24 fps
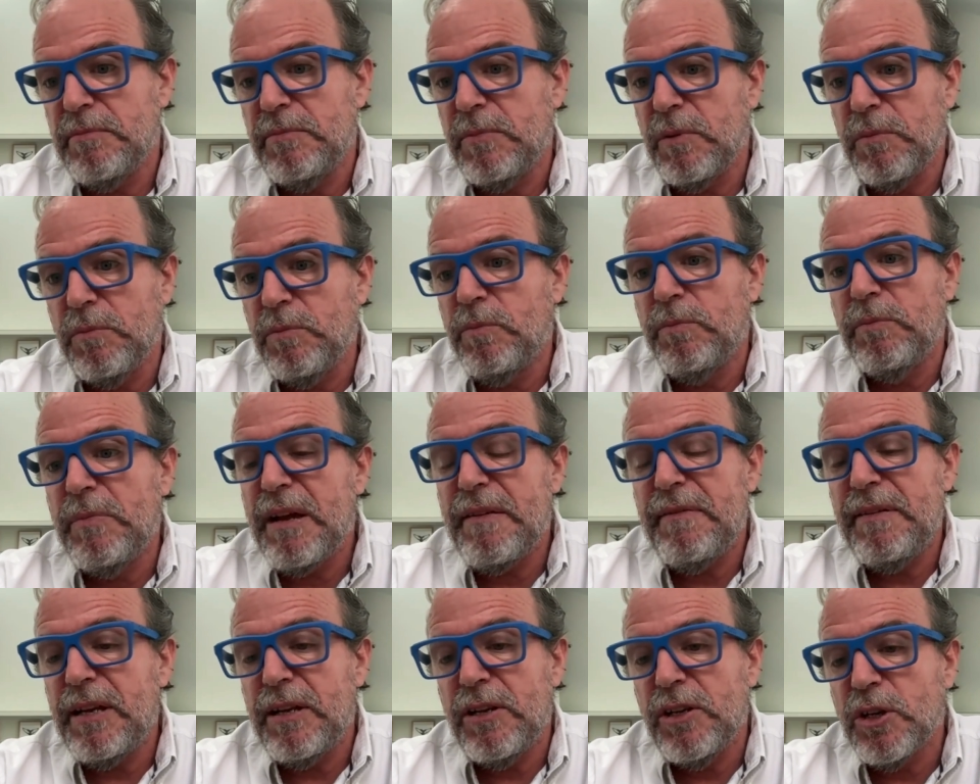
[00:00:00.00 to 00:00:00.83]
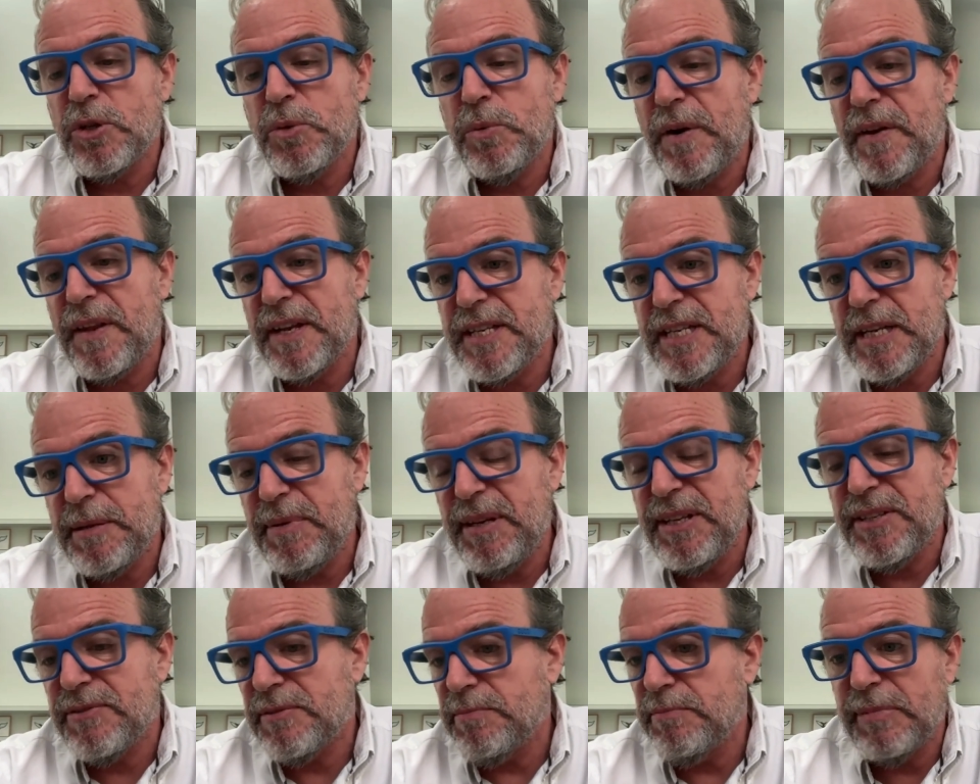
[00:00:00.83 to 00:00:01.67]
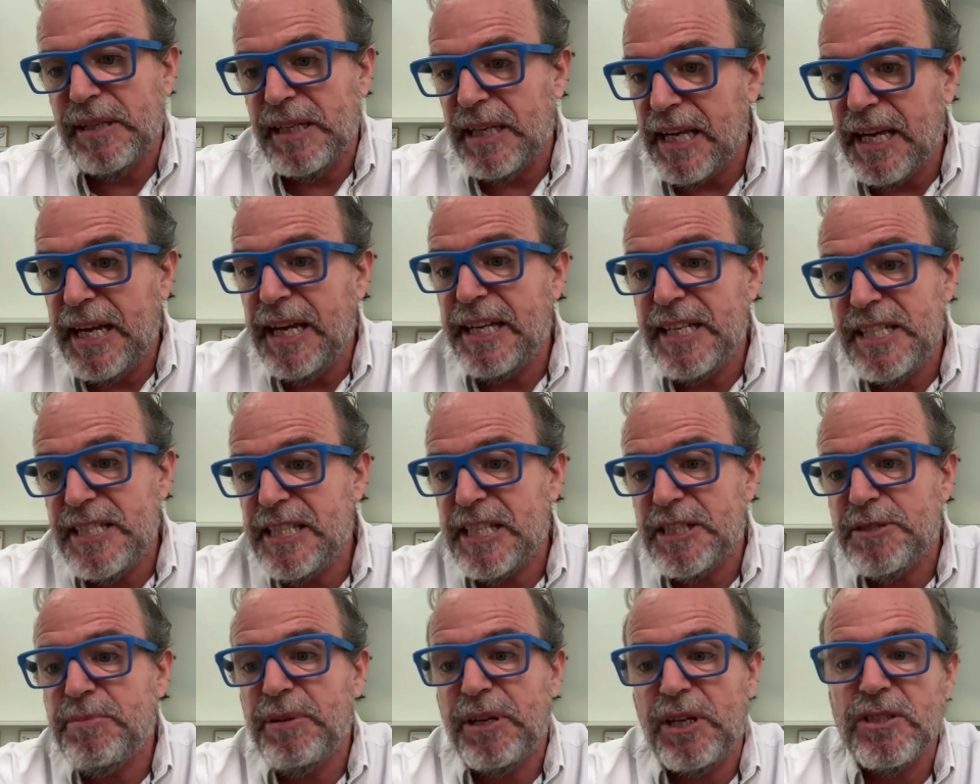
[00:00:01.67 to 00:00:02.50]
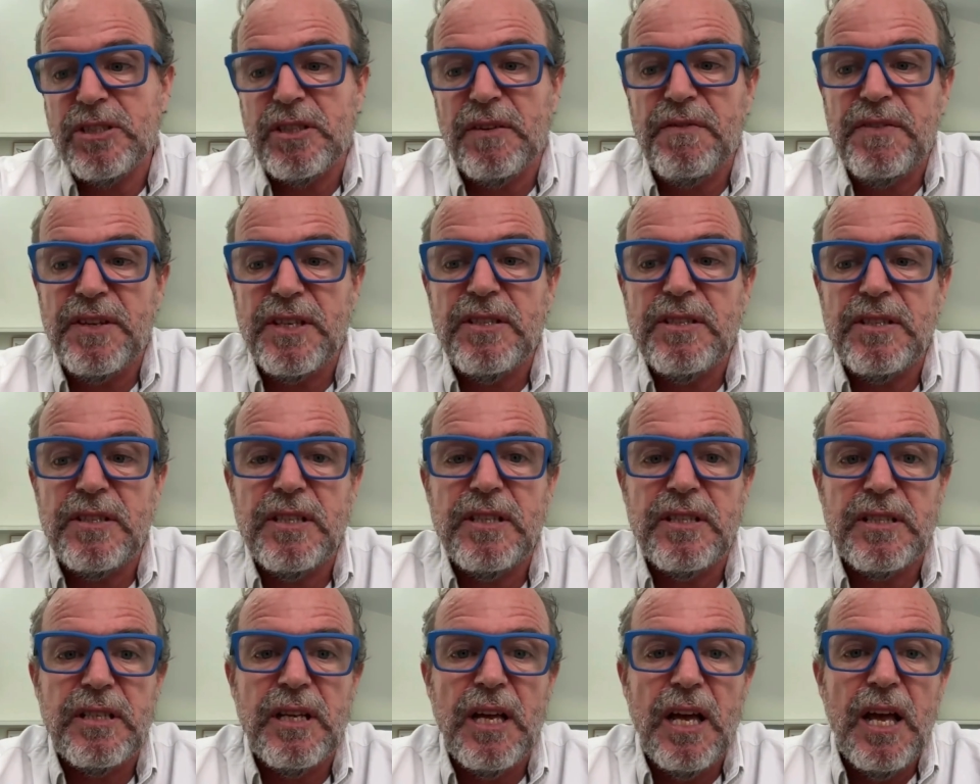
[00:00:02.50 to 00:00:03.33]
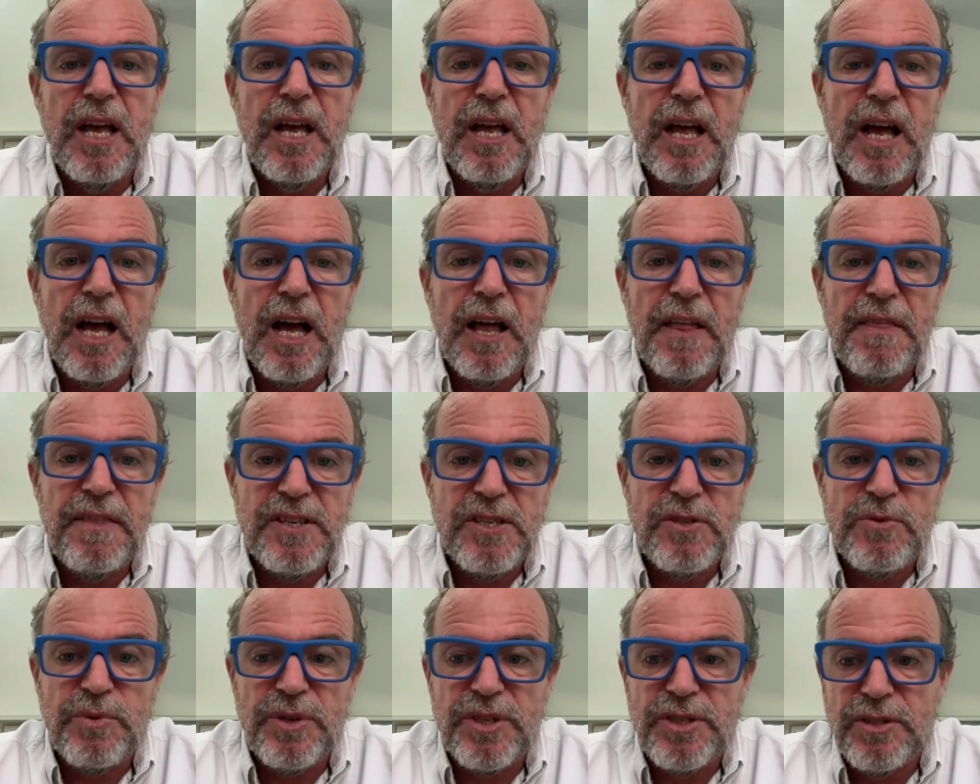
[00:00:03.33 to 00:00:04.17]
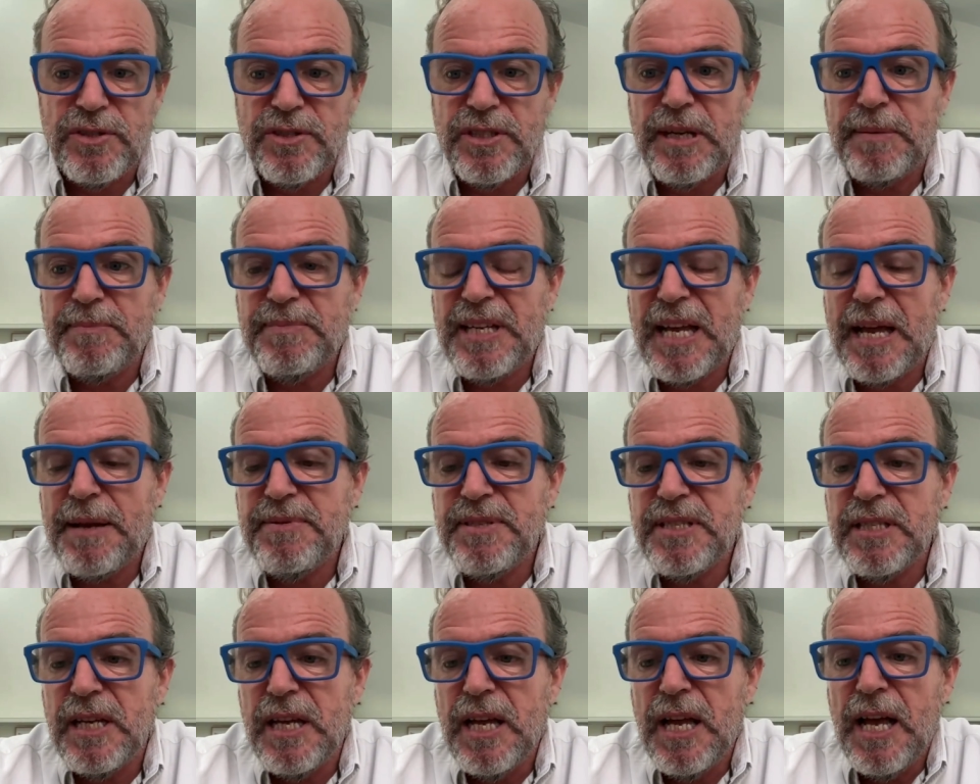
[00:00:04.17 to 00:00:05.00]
maybe not where the team is, but it is just because of this reason. Sometimes